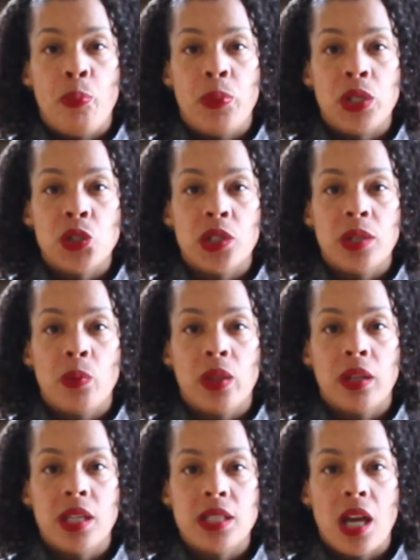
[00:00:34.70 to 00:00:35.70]
the journey
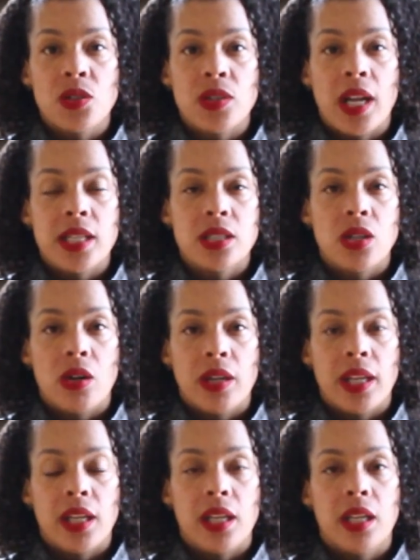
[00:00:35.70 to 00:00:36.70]
with Cassandra and I
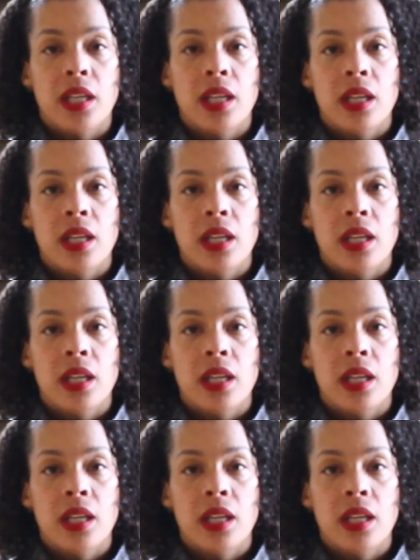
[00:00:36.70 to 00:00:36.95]
started